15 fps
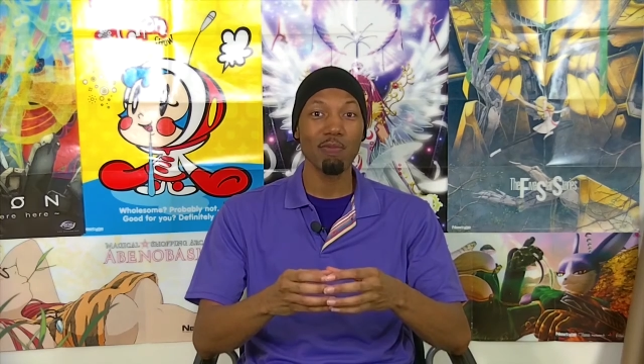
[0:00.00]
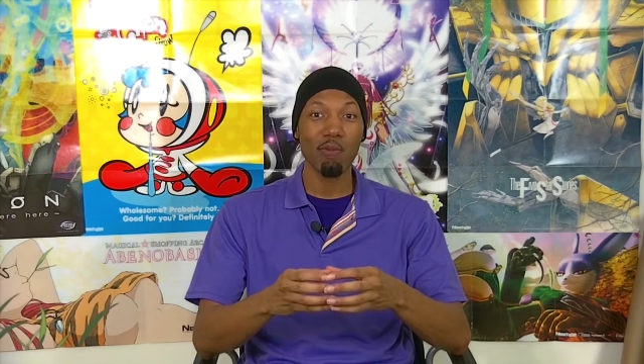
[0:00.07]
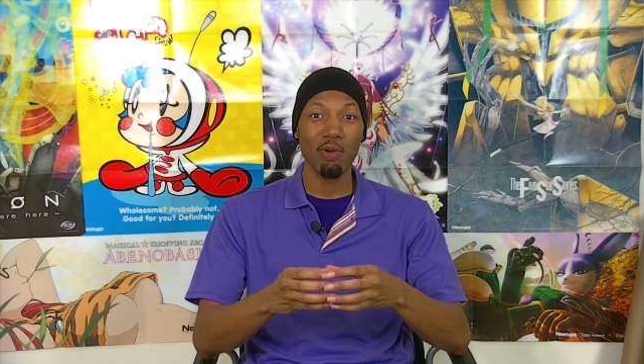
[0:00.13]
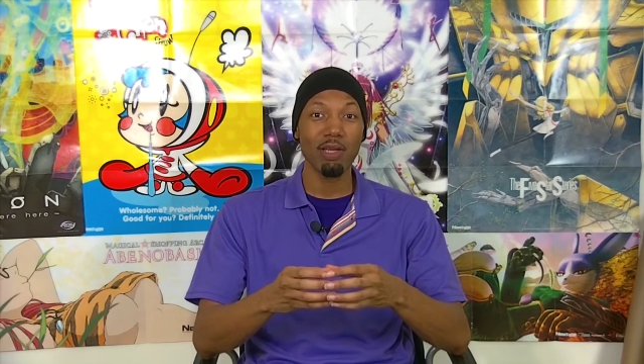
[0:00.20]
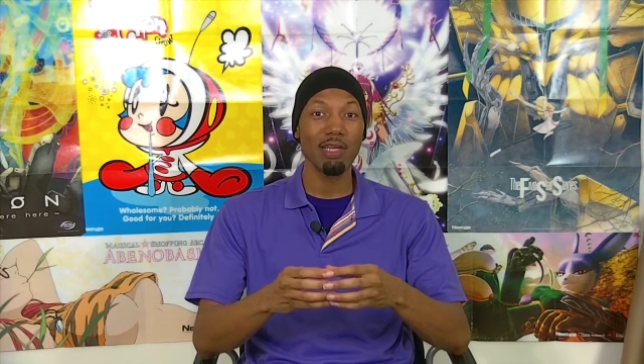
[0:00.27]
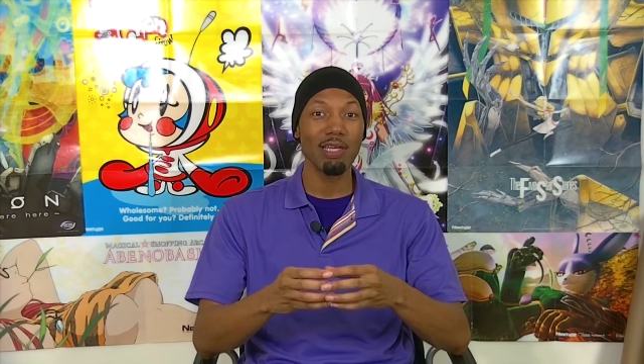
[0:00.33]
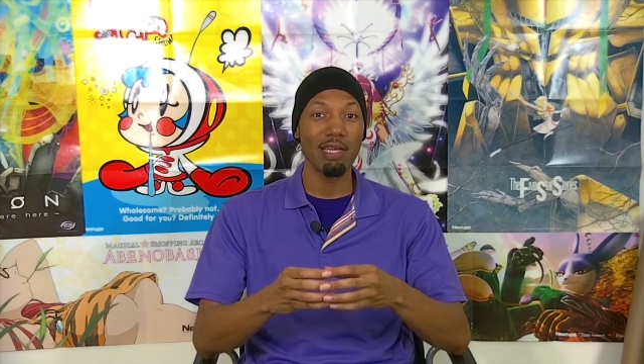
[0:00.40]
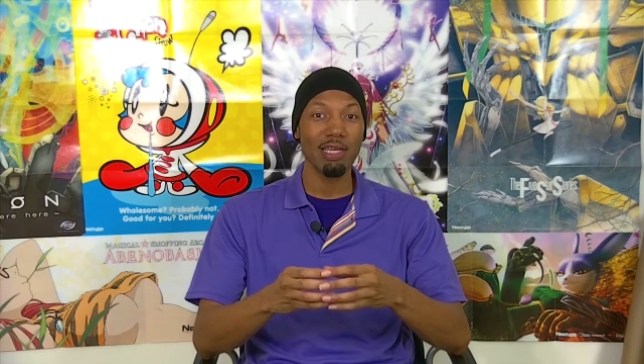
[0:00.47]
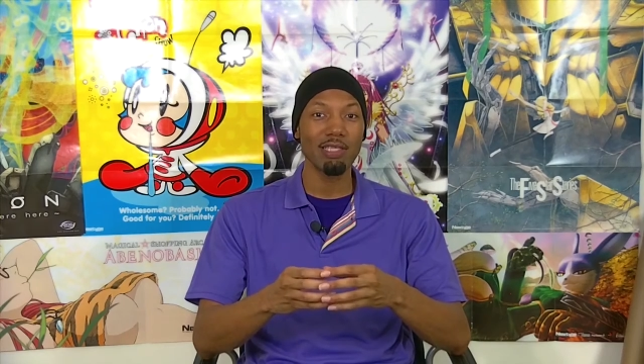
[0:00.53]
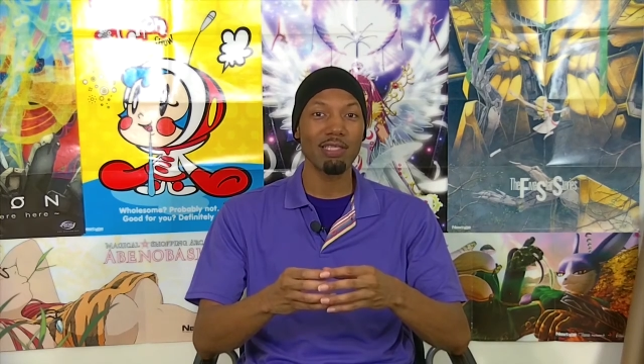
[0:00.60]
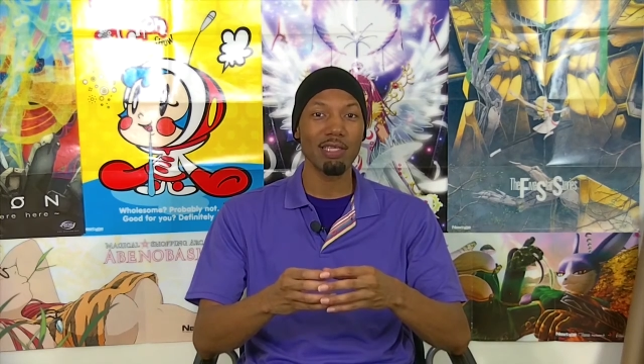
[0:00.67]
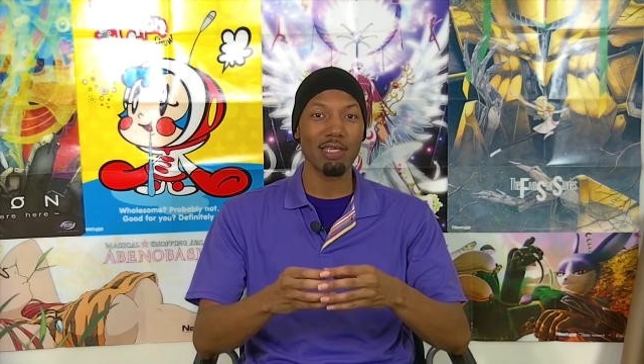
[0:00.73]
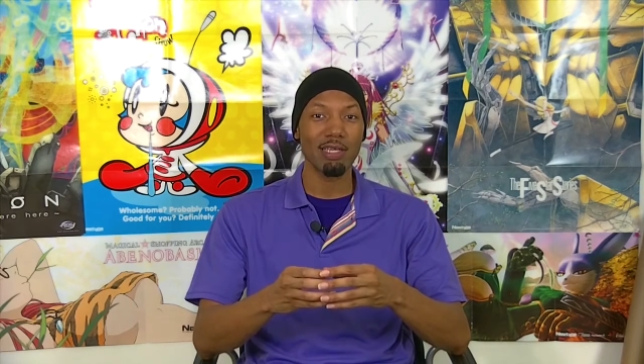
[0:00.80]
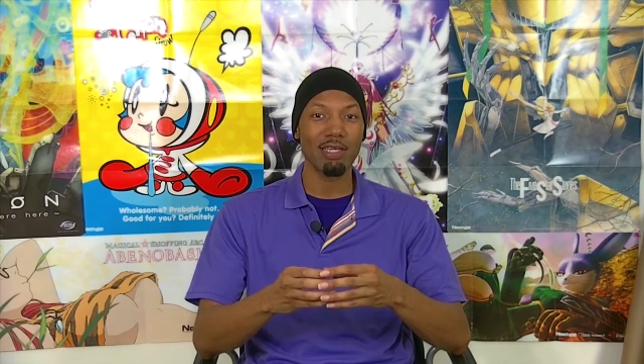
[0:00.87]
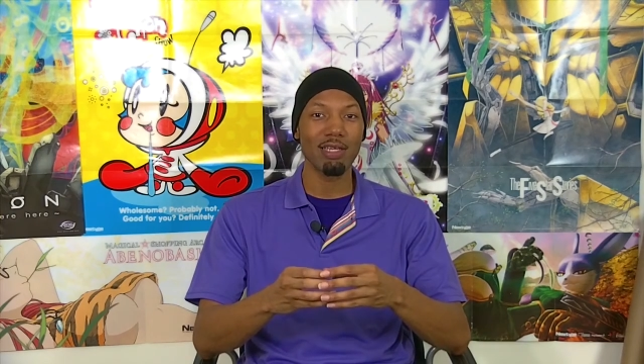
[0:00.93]
pretty
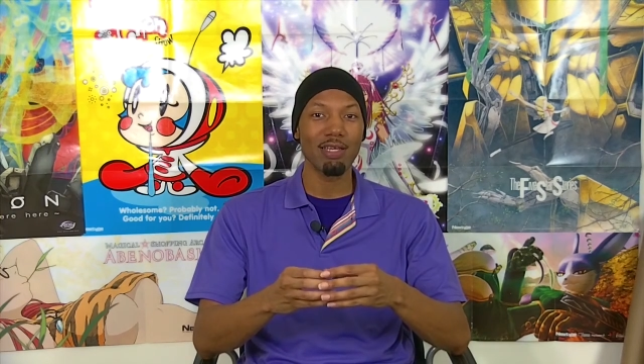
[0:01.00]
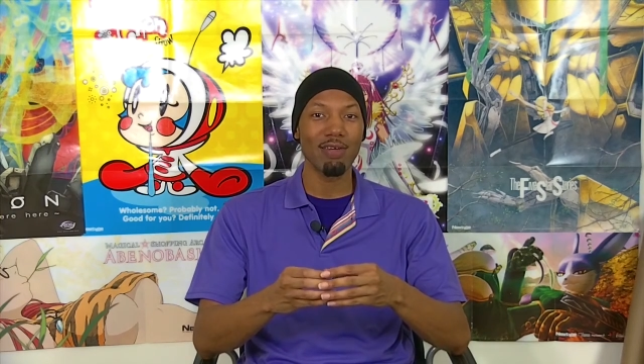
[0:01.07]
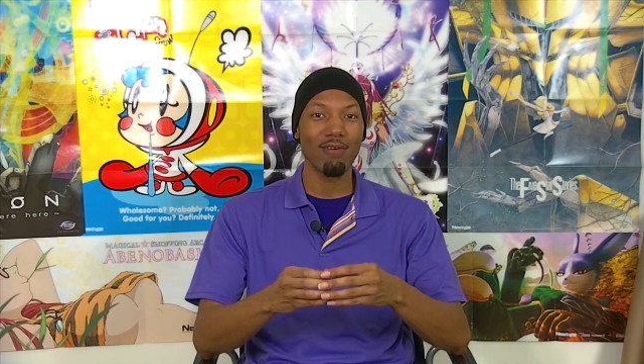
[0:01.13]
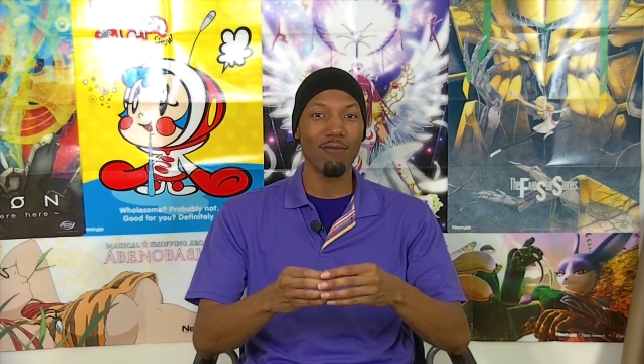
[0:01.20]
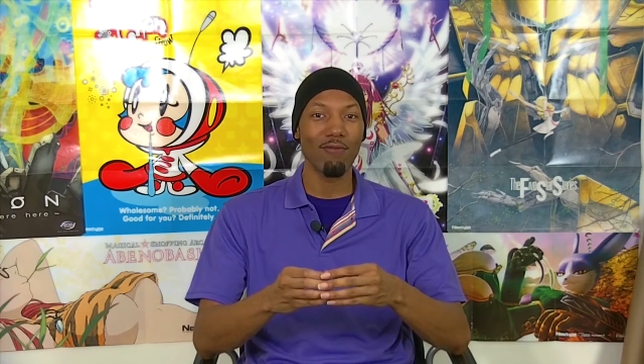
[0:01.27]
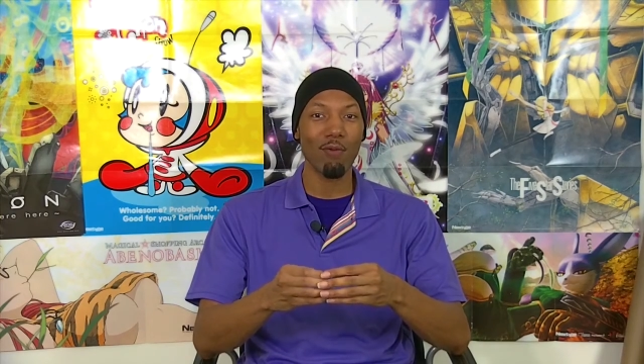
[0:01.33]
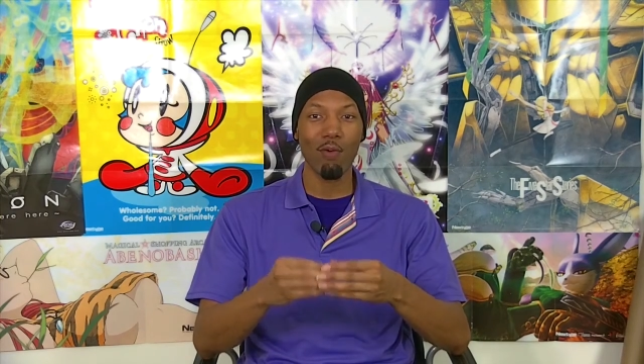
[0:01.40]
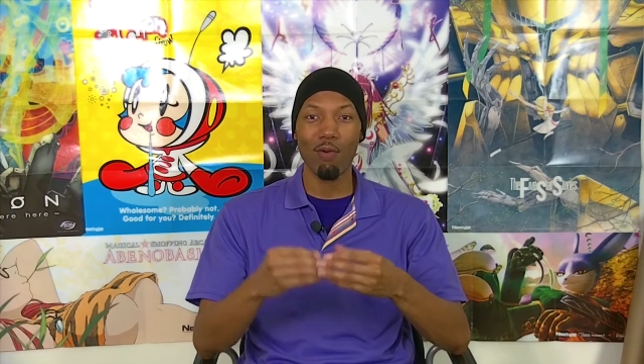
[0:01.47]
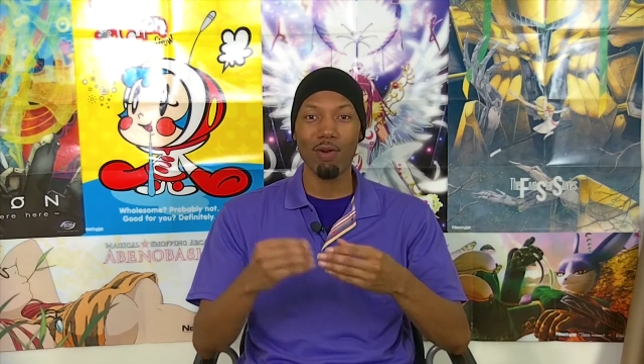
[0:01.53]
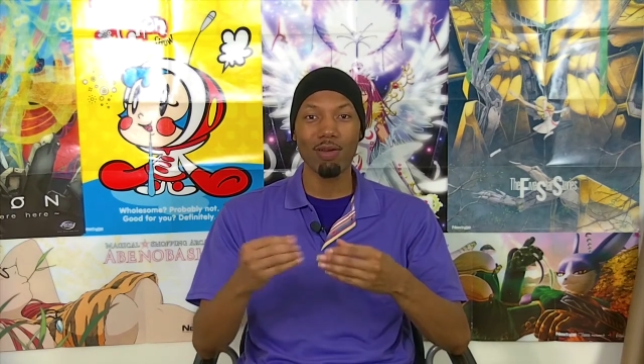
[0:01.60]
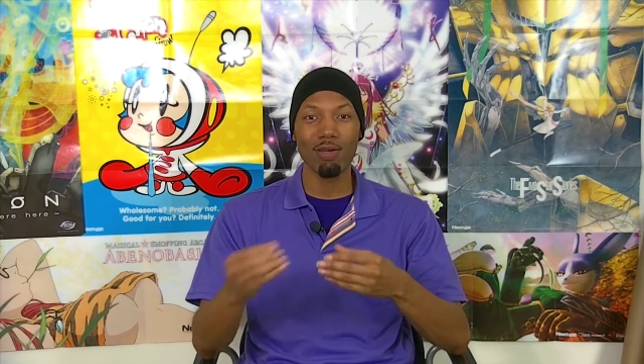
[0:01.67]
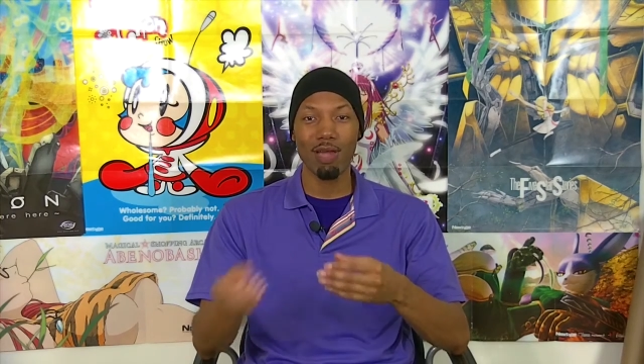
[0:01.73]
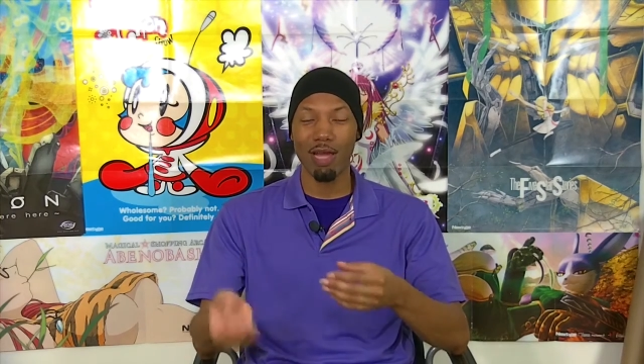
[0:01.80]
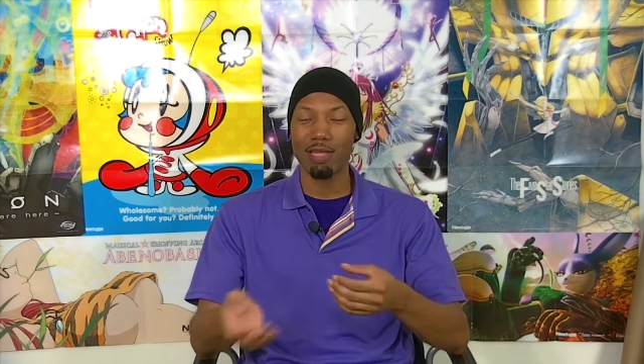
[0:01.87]
decent for an